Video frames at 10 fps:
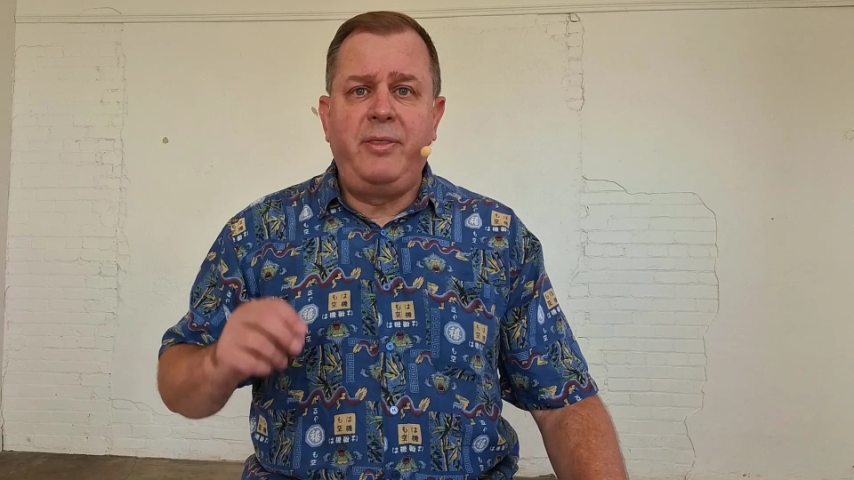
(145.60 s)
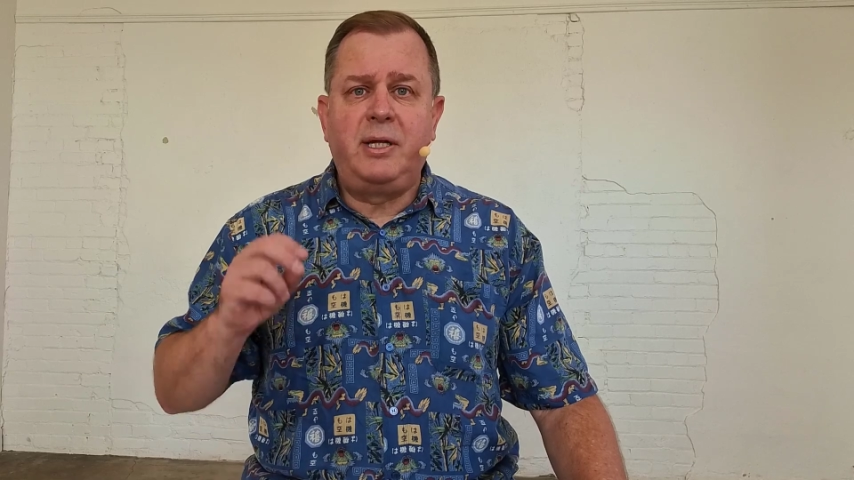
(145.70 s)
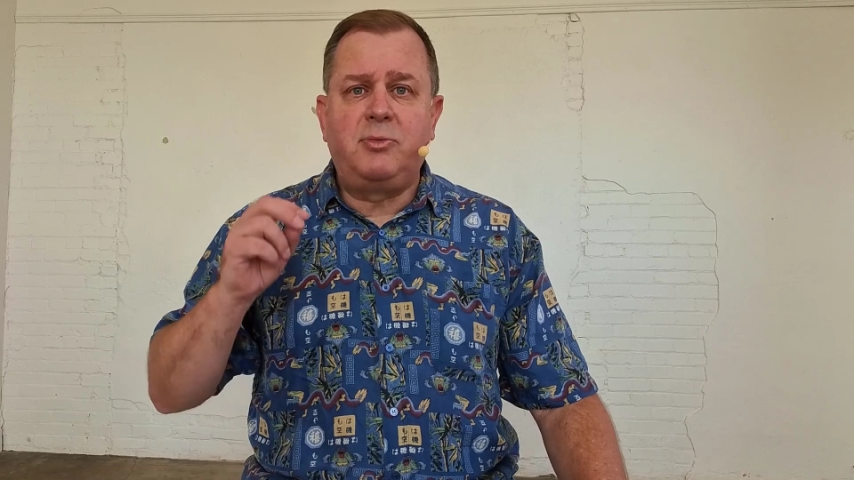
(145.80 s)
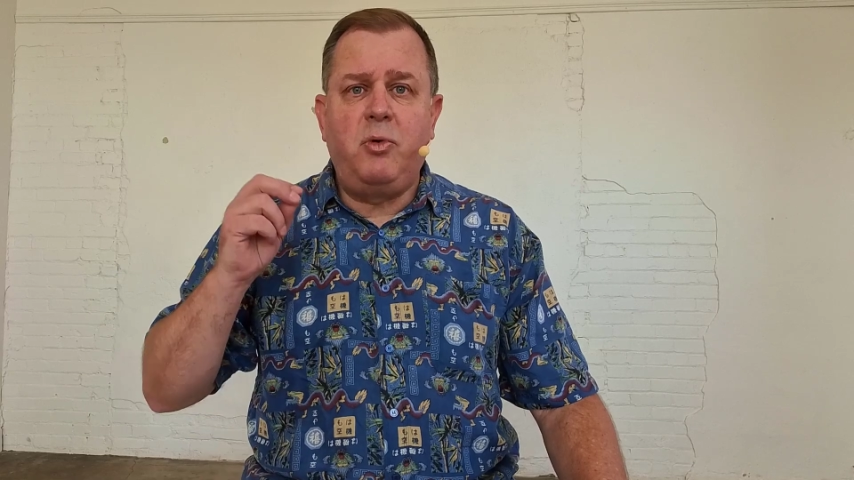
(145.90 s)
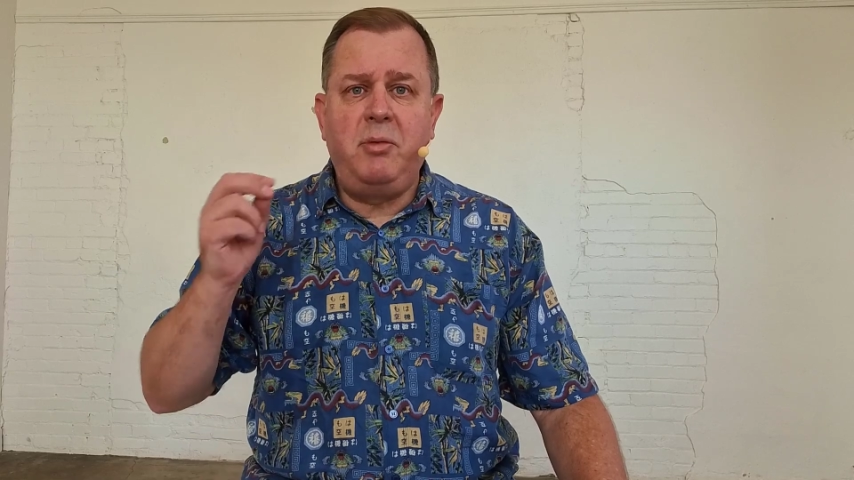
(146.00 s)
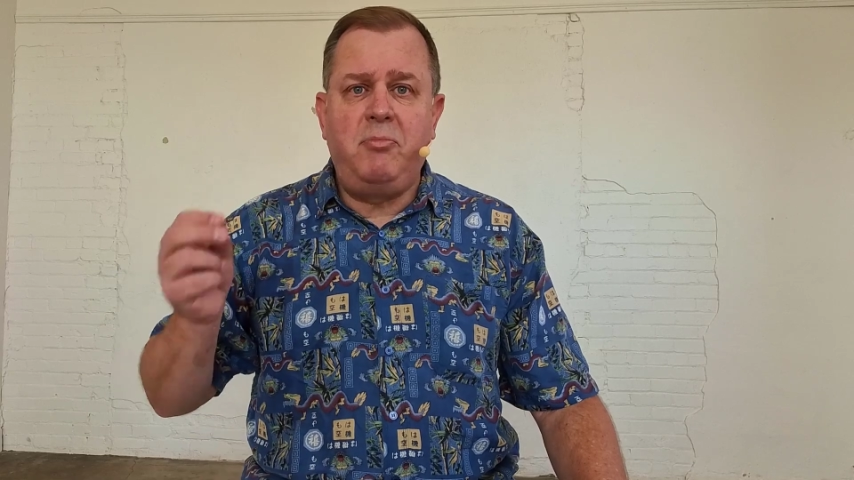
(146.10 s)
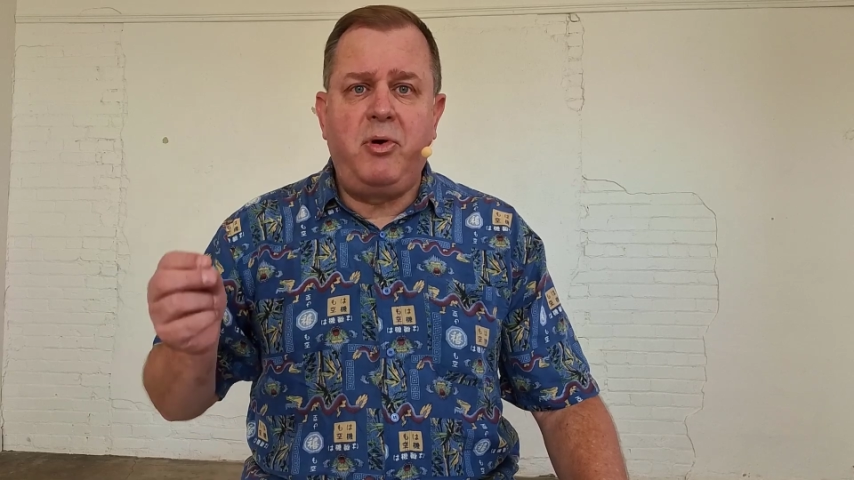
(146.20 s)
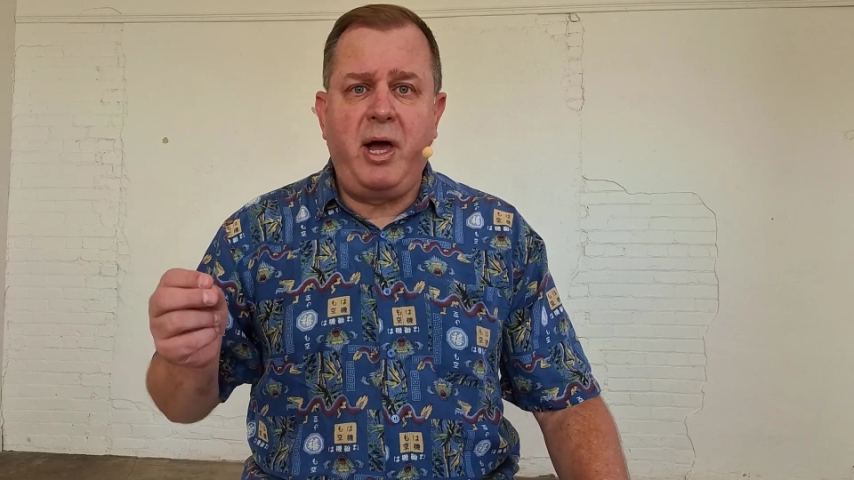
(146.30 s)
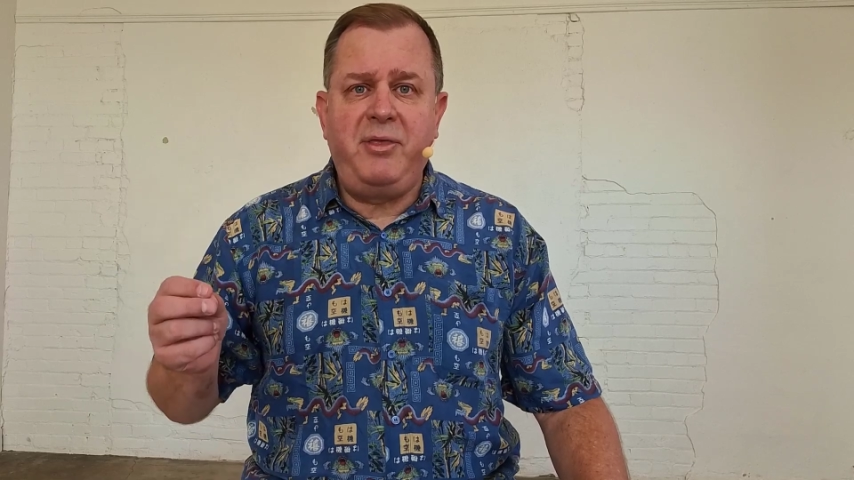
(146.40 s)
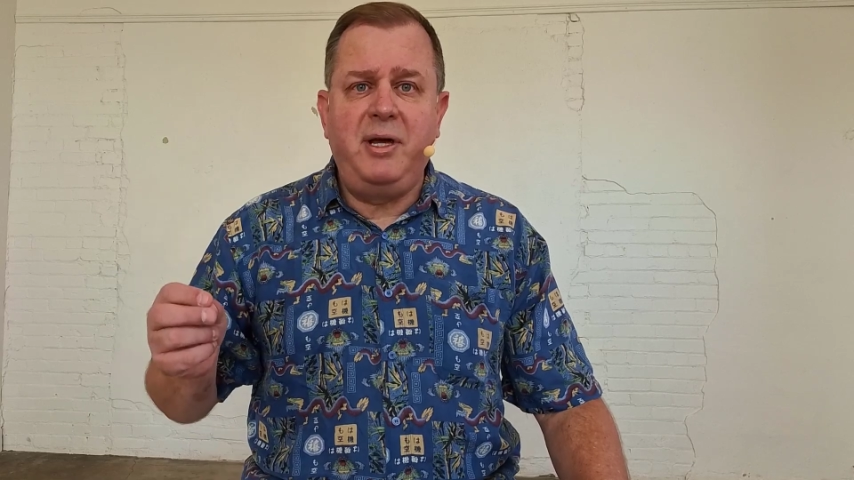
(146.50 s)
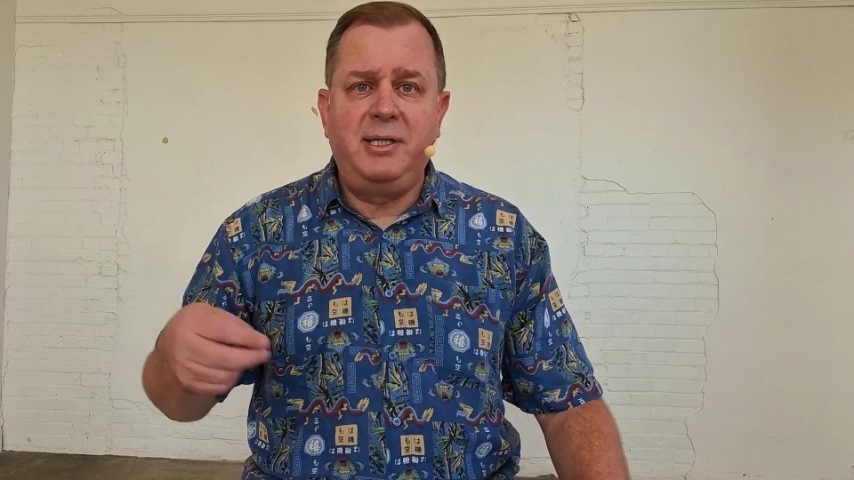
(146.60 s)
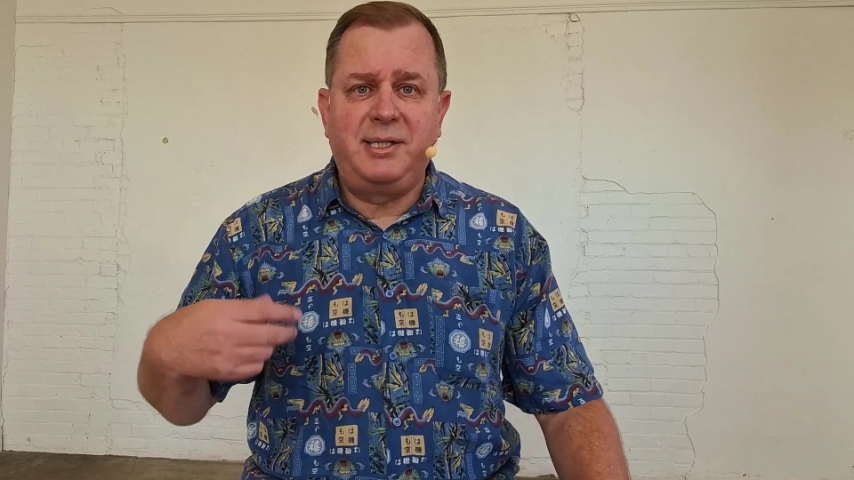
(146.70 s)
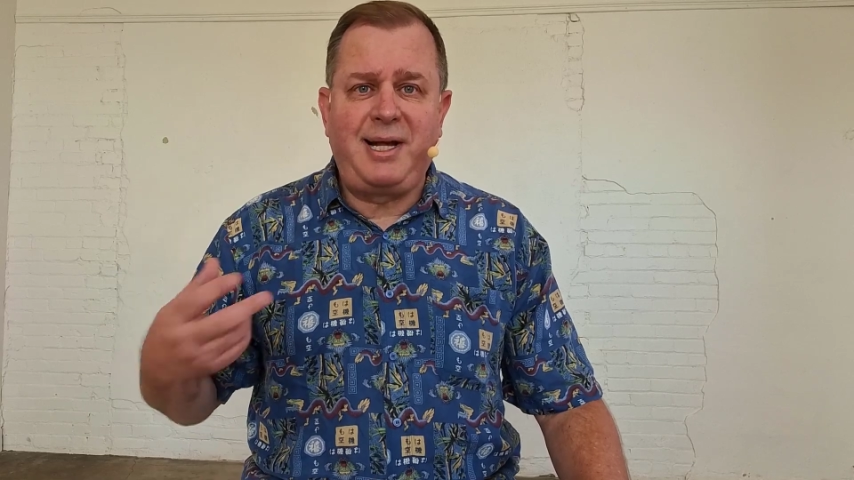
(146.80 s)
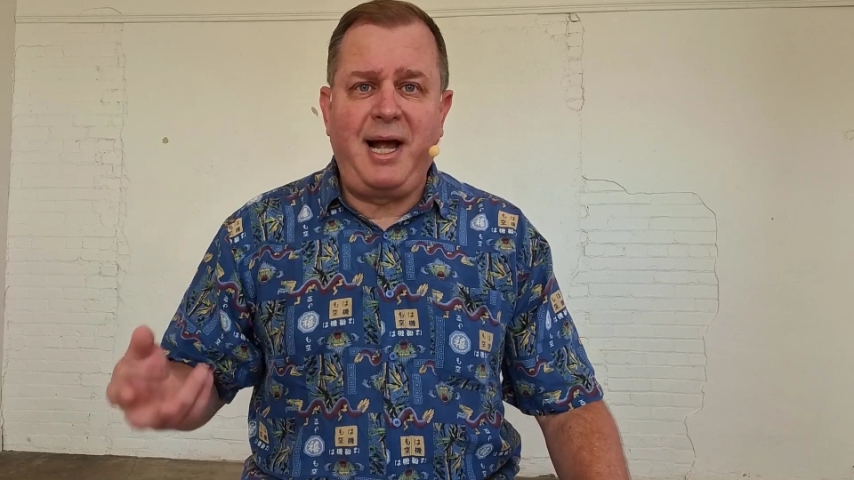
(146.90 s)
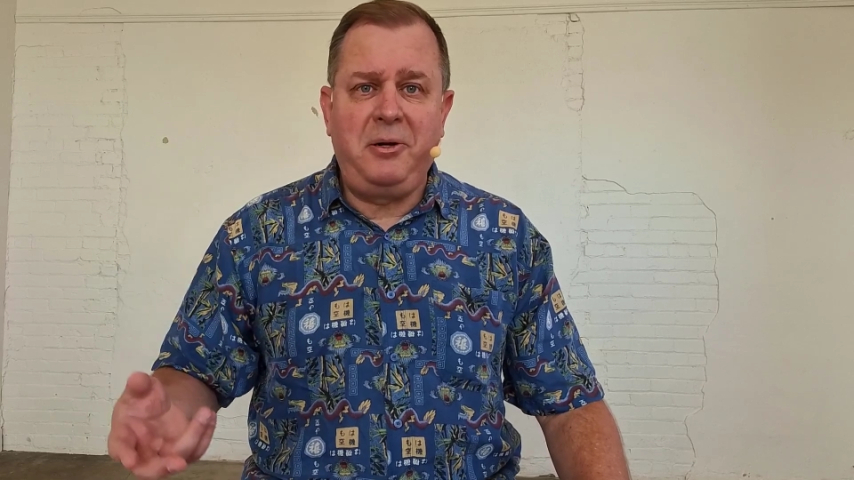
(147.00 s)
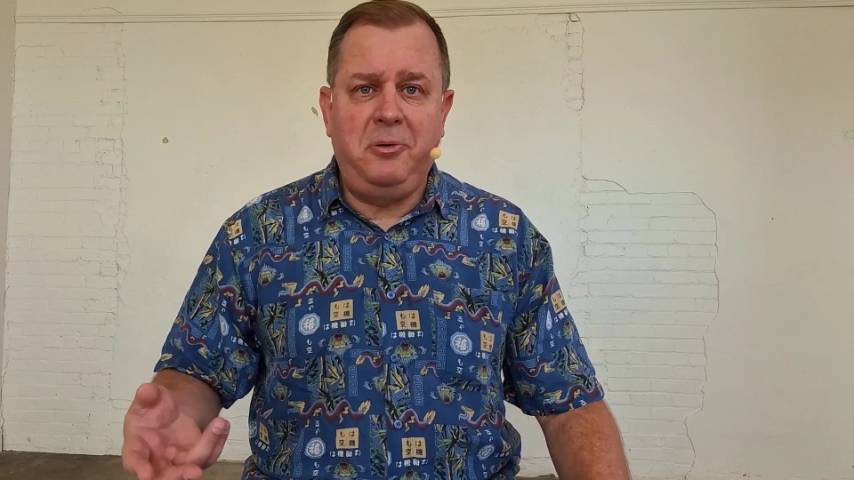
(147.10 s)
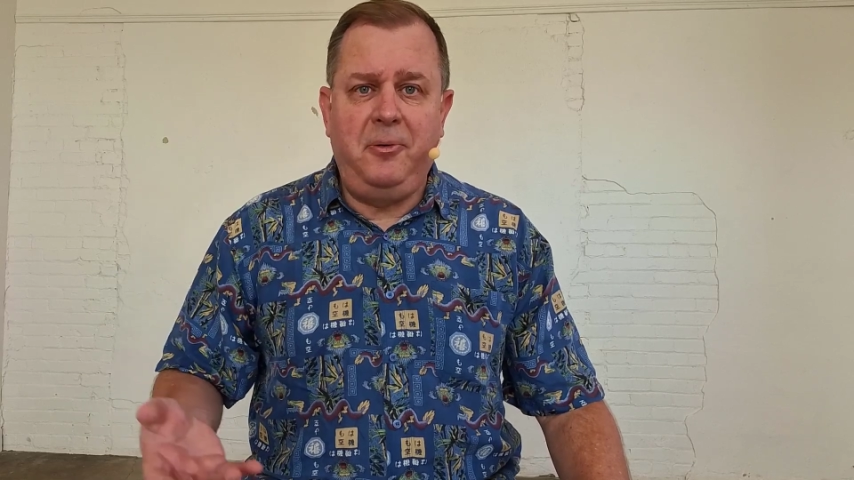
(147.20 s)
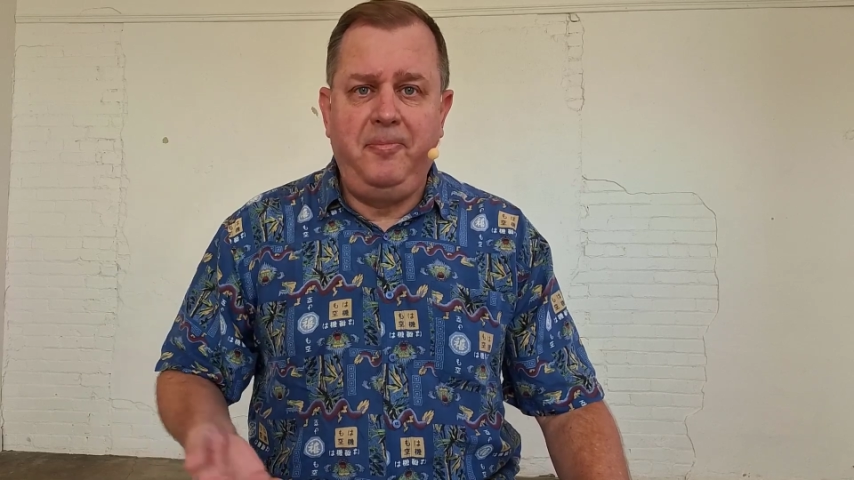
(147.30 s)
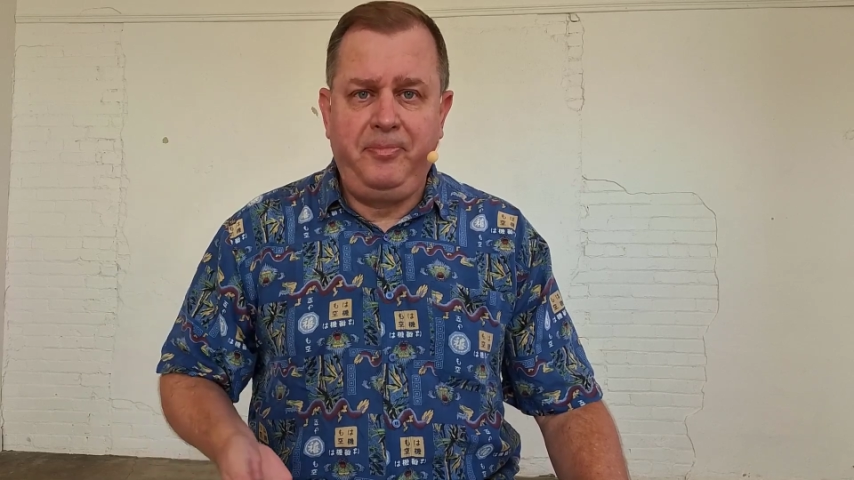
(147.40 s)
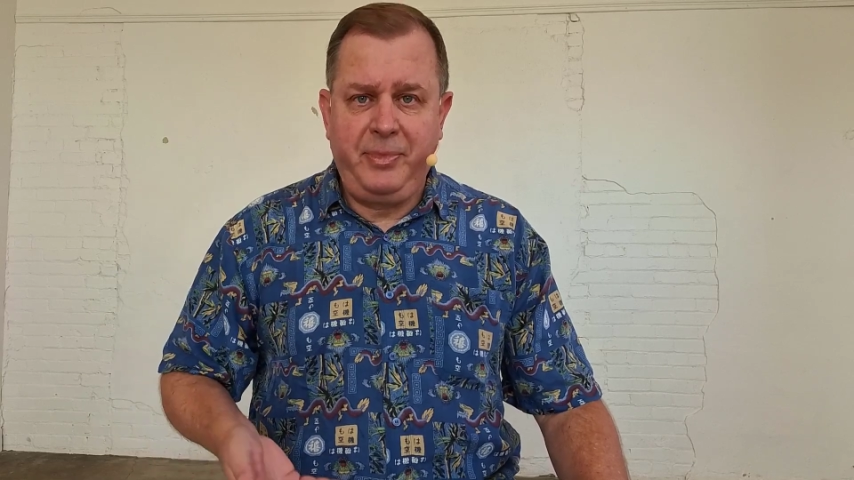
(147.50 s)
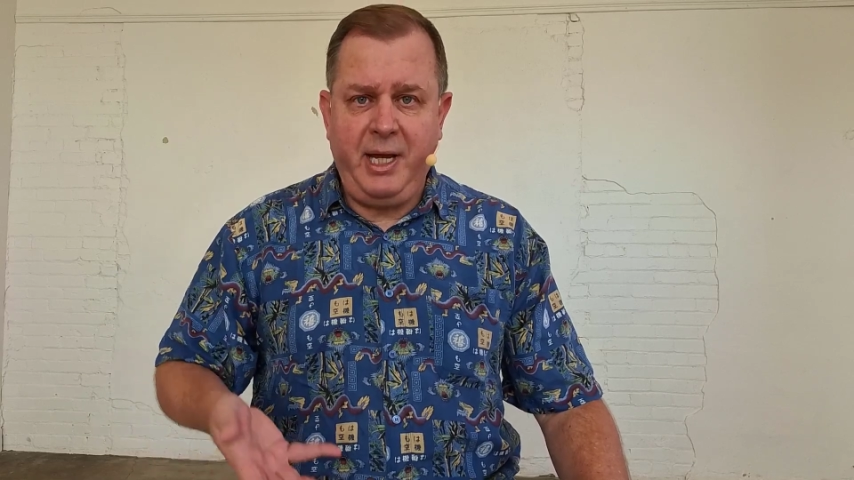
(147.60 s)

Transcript: That's one breath cycle.